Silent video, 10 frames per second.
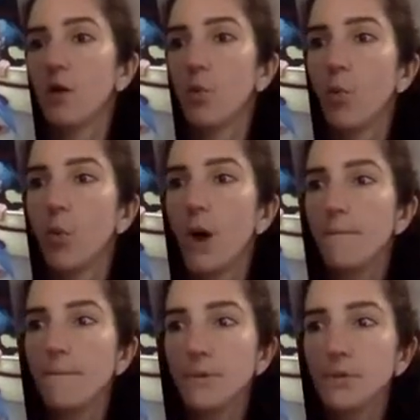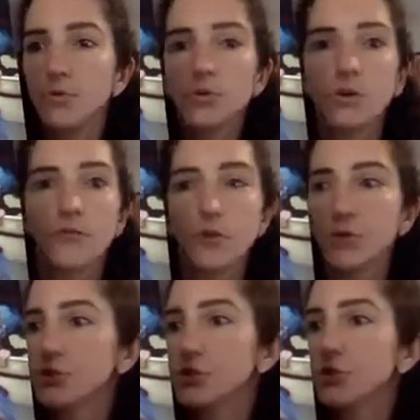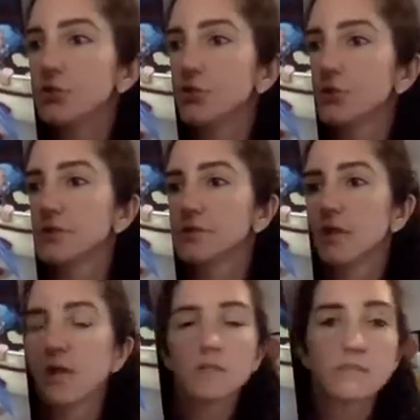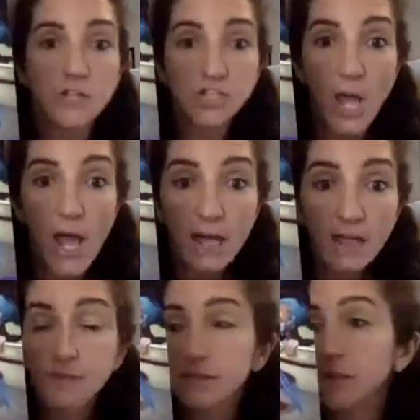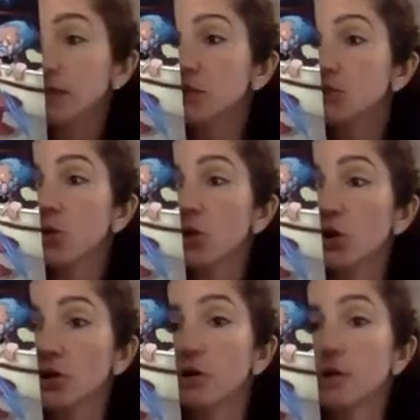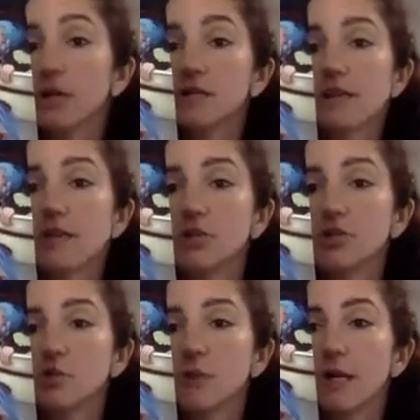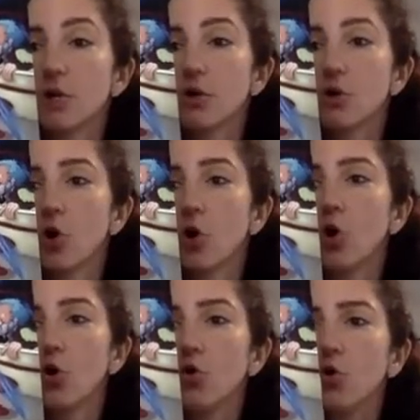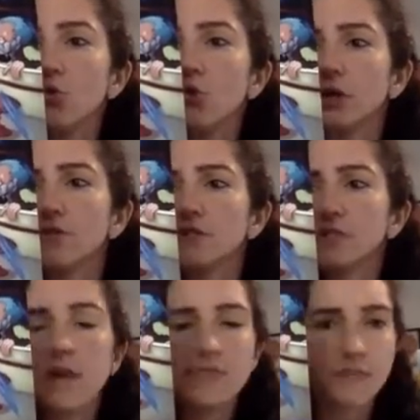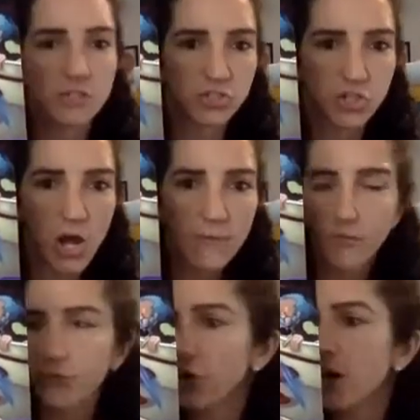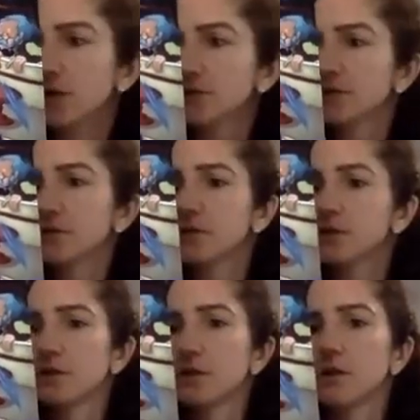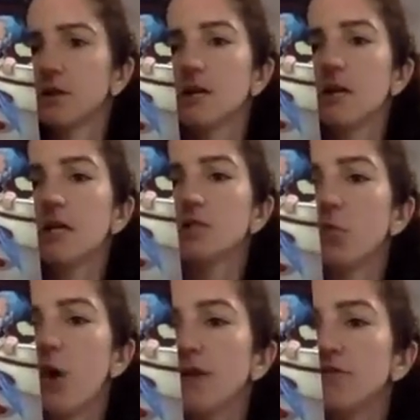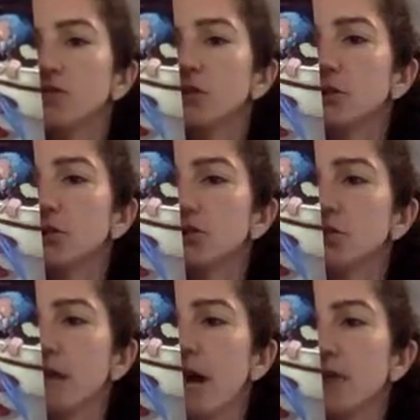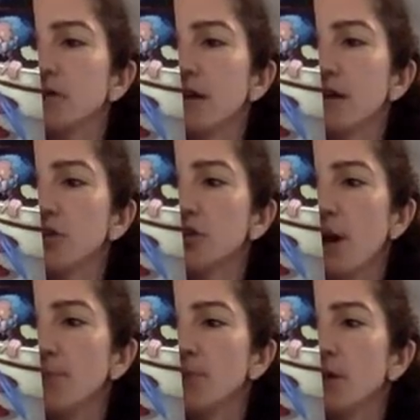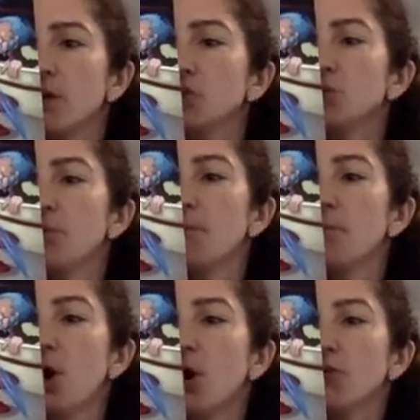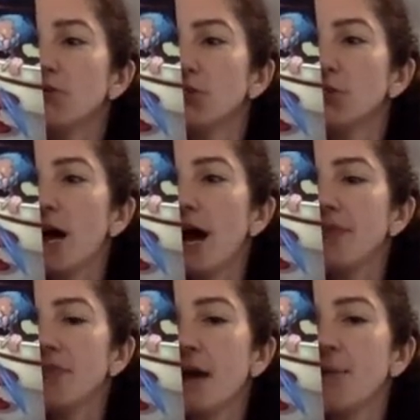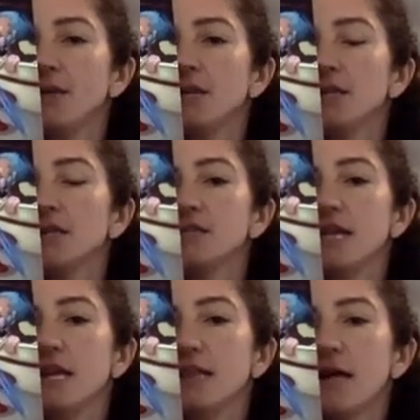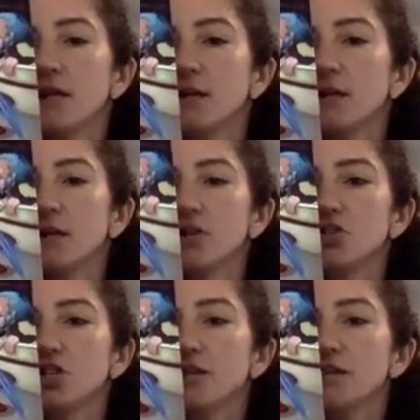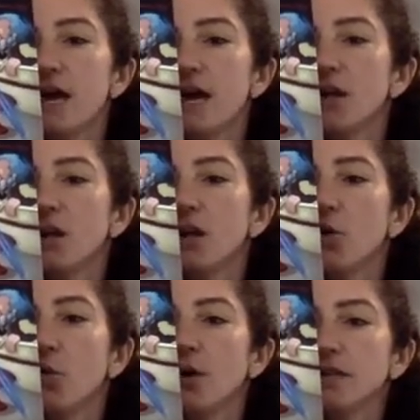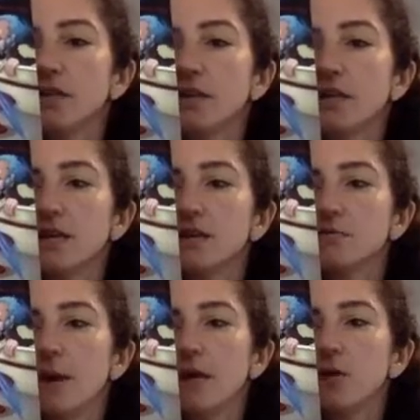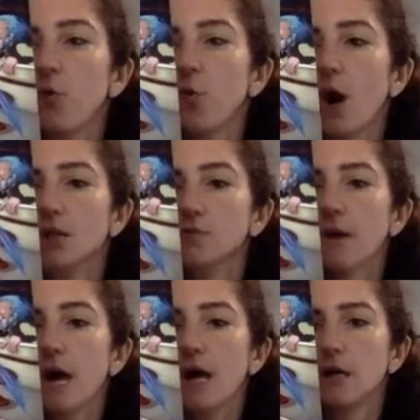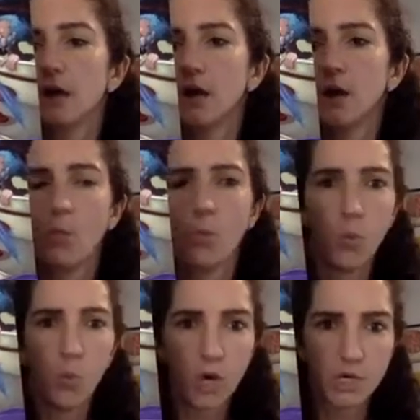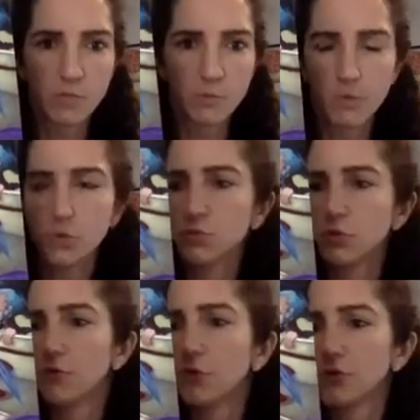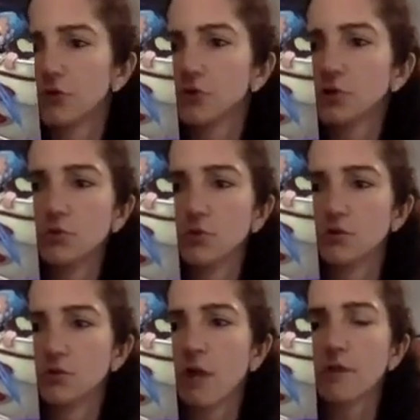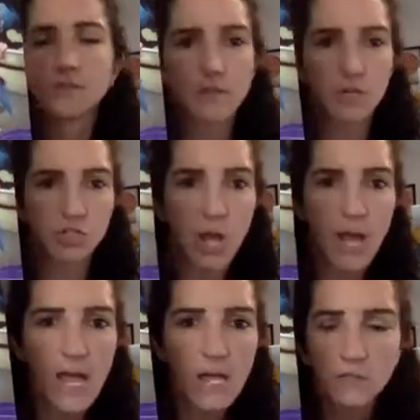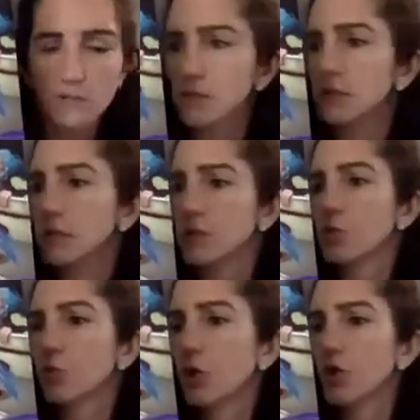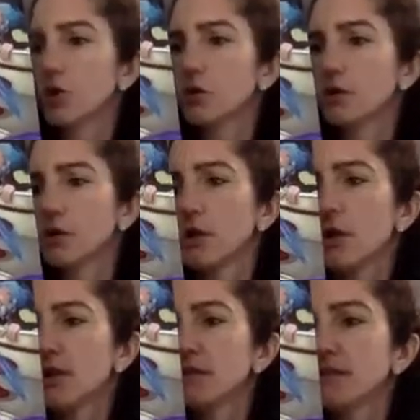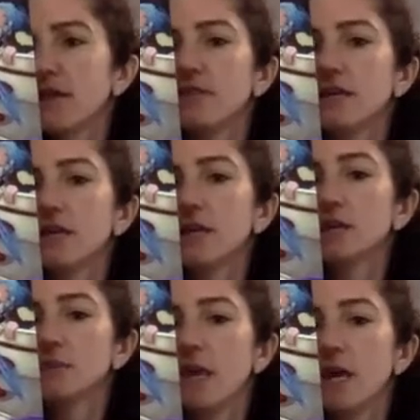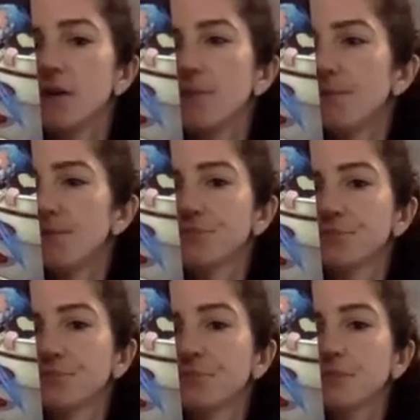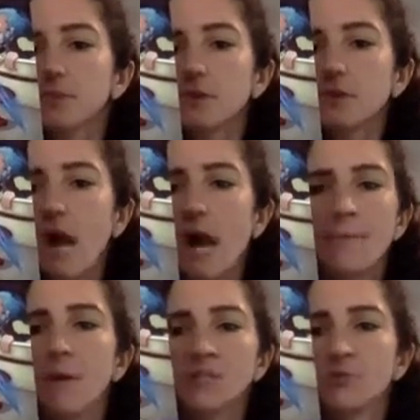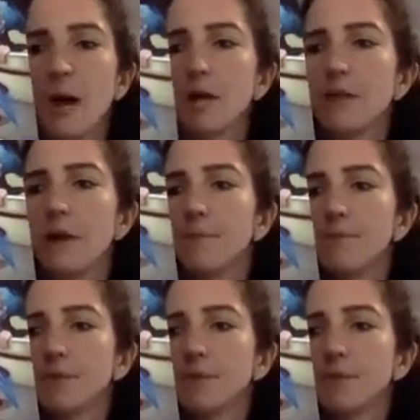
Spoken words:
What beautiful shoes! Such excellent work, said the shoemaker. Who could have done this job for us? His wife took the shoes outside the shop to marvel at them in the daylight. Just then, one of the king's men walked by. What beautiful shoes! Such excellent work, said the king's man. I must buy them.